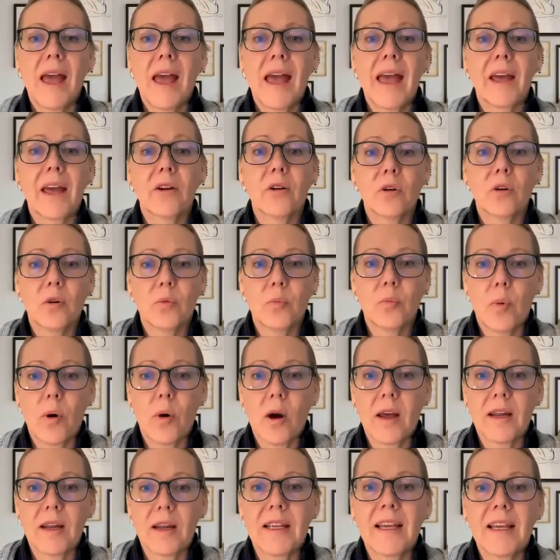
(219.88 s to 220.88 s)
And her
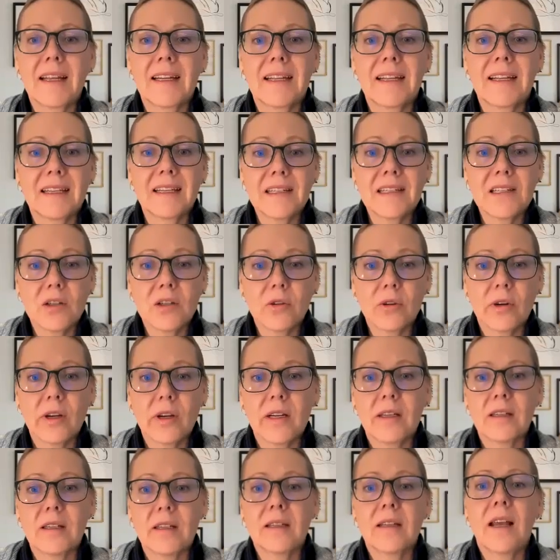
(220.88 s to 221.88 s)
body had
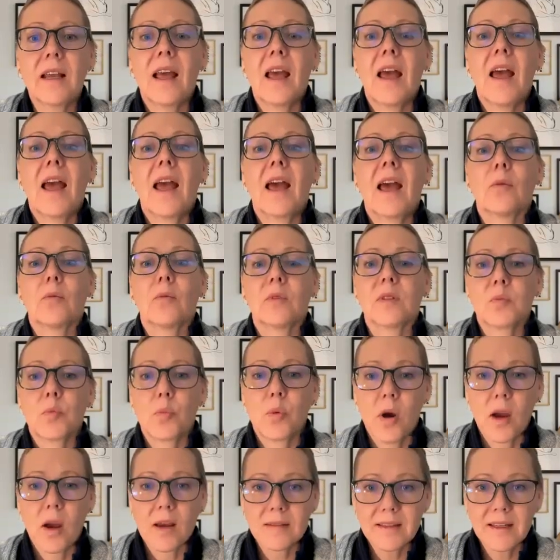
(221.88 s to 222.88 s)
integrated and was
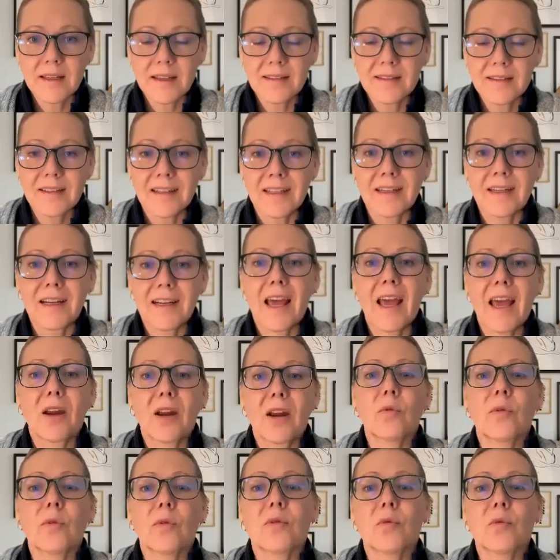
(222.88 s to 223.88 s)
processing
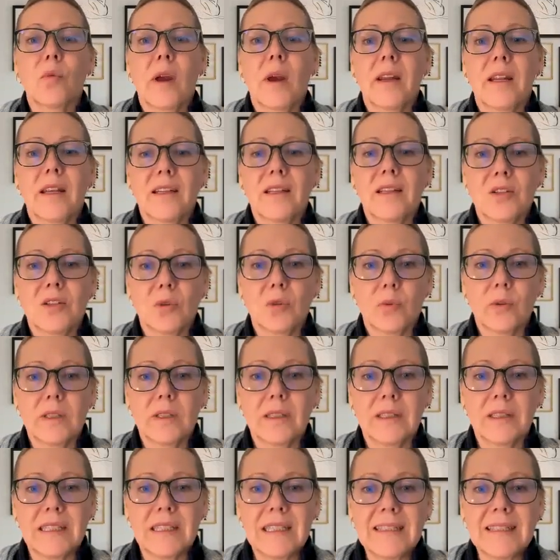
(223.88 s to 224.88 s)
and was ready to
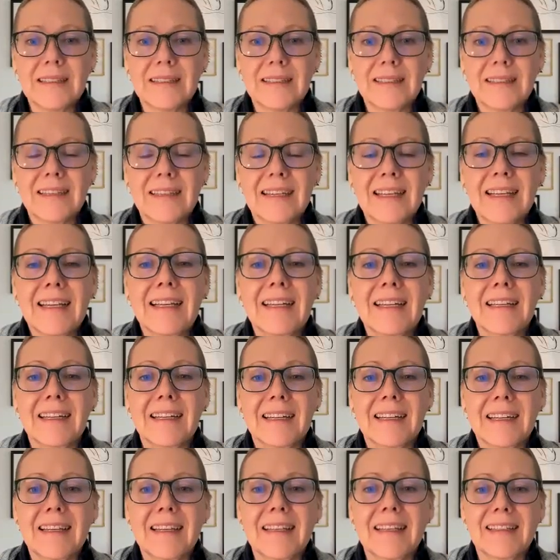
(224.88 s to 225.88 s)
release
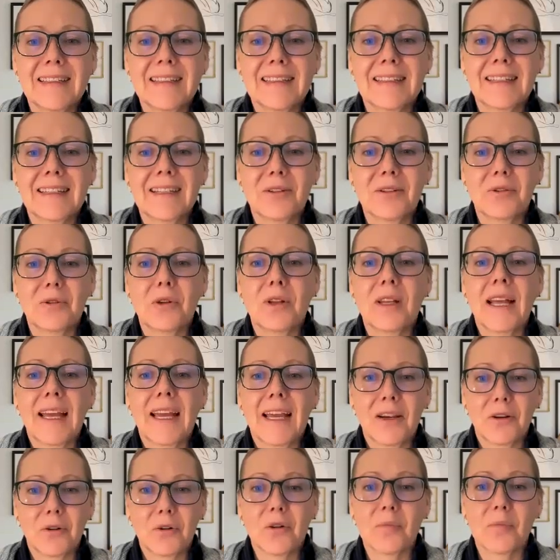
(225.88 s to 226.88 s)
in these little
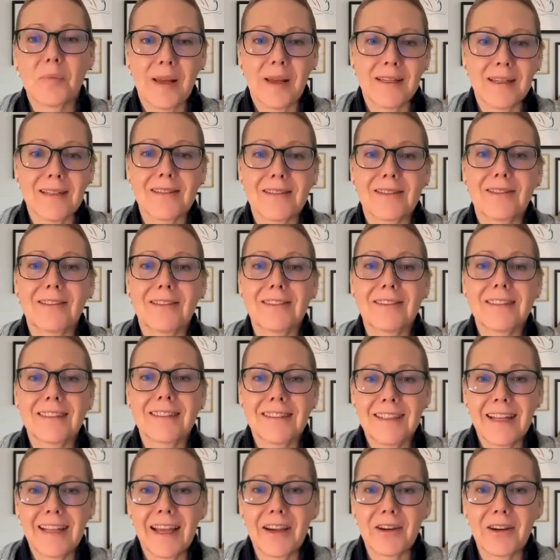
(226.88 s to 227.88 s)
incremental
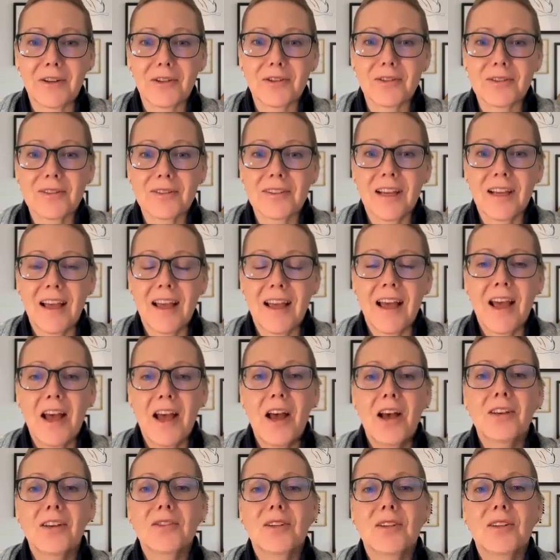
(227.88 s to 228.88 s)
layers.
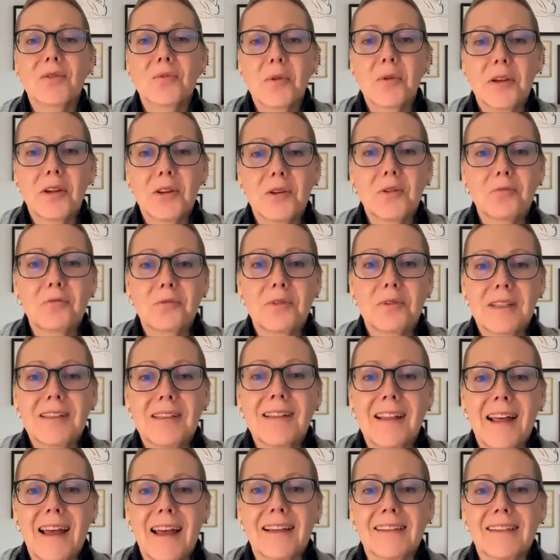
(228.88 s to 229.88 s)
So I just want you to
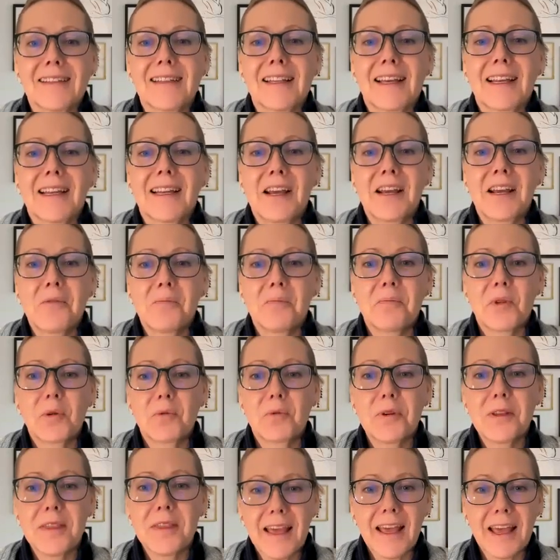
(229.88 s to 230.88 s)
realize that
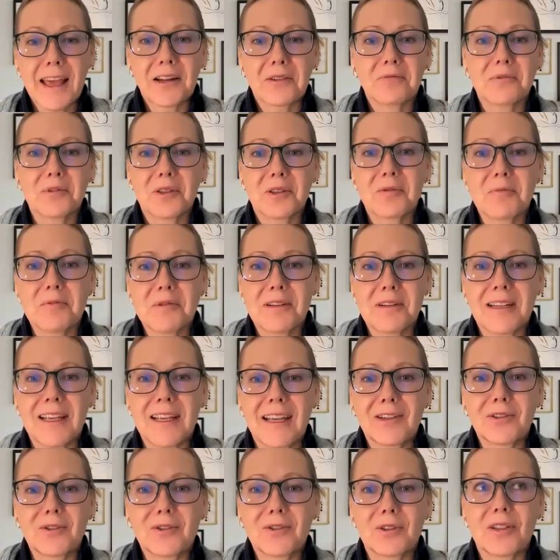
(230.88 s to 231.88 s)
with animal
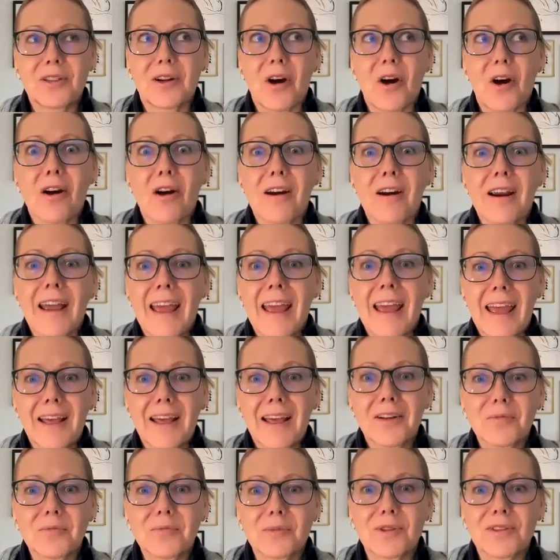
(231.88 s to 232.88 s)
communication, our
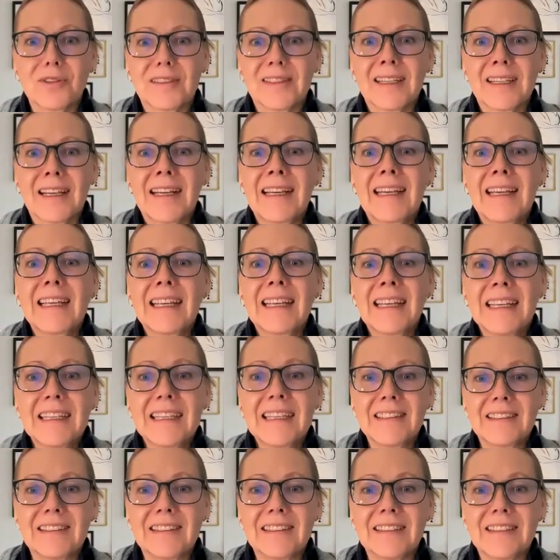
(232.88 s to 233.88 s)
animals
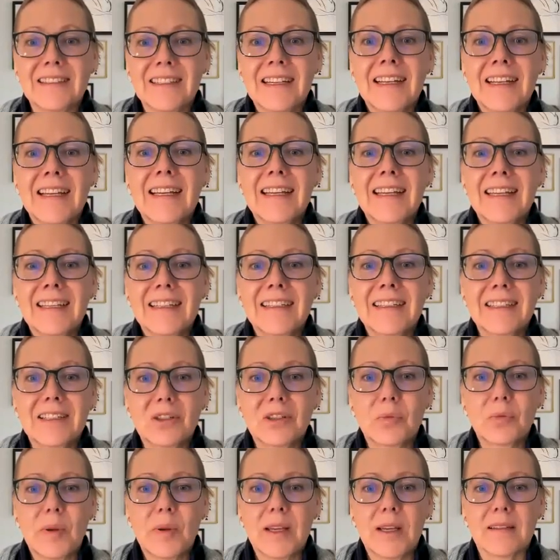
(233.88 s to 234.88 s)
heal in
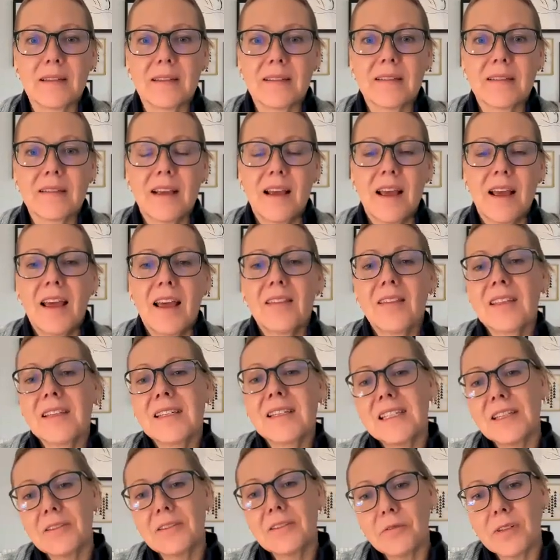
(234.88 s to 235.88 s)
little bits. The
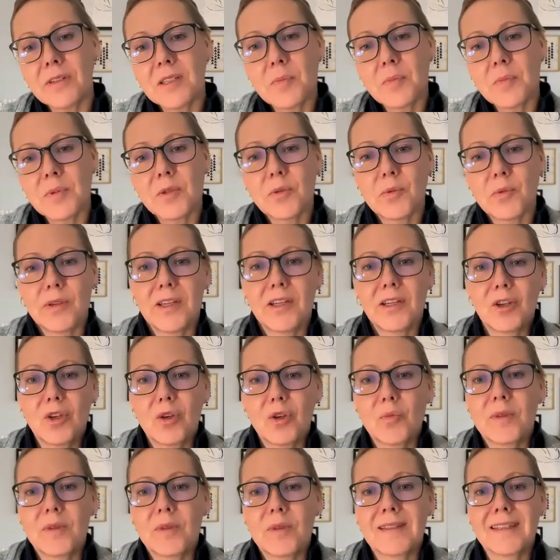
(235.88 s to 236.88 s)
difference between
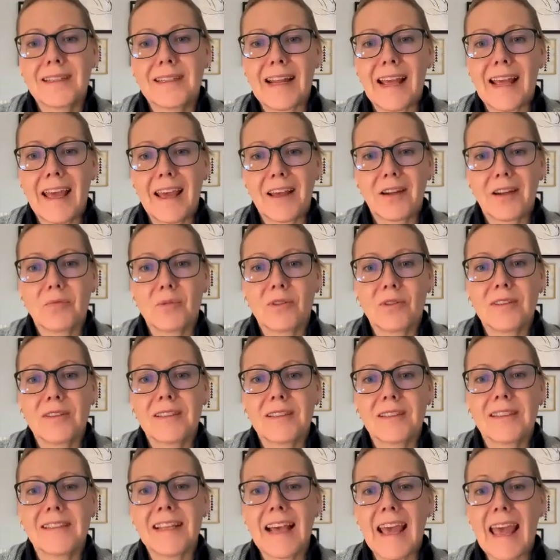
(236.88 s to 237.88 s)
humans and animals
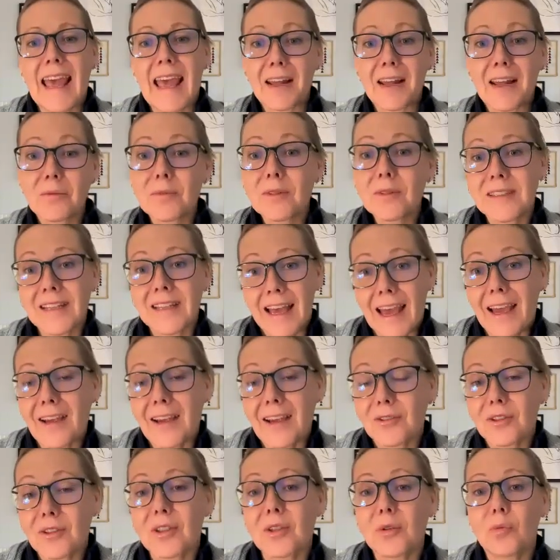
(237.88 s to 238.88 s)
is animals
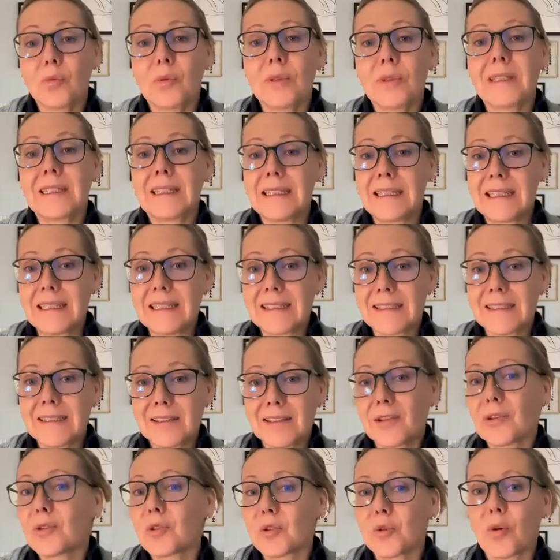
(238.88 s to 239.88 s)
actually release
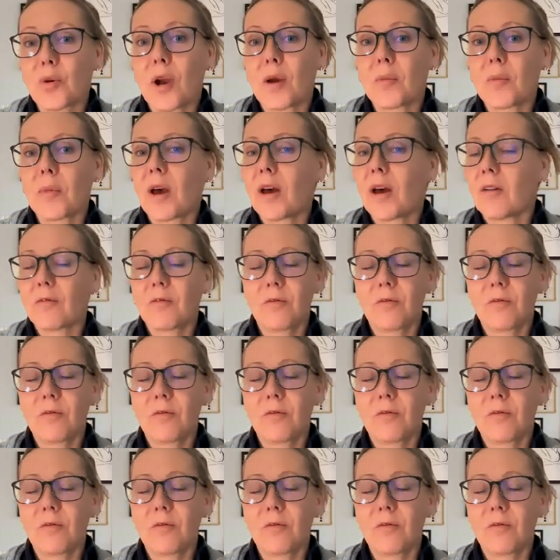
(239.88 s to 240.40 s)
their trauma